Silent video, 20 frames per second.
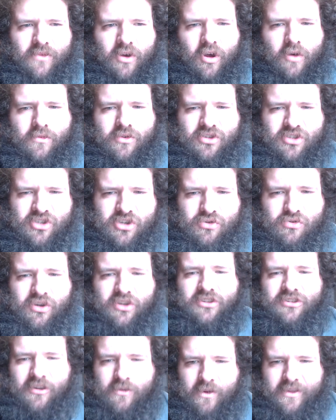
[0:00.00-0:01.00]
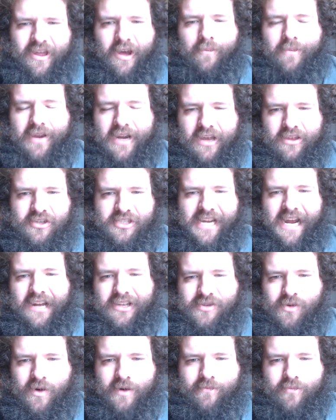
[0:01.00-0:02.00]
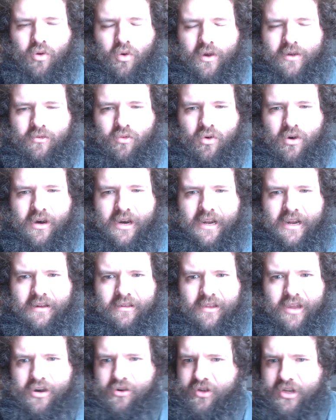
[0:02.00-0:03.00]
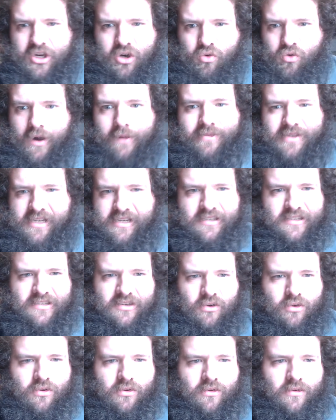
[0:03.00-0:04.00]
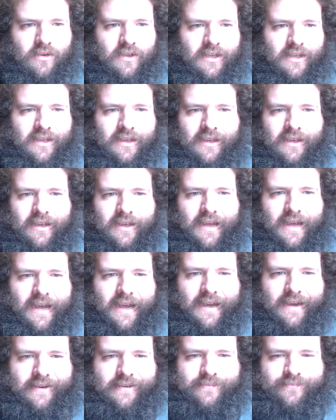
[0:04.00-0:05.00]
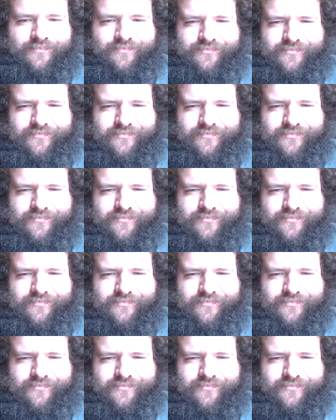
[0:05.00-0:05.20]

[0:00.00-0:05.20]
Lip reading: almost too concerned with helping others out to a point where it literally corrupts his soul. Um,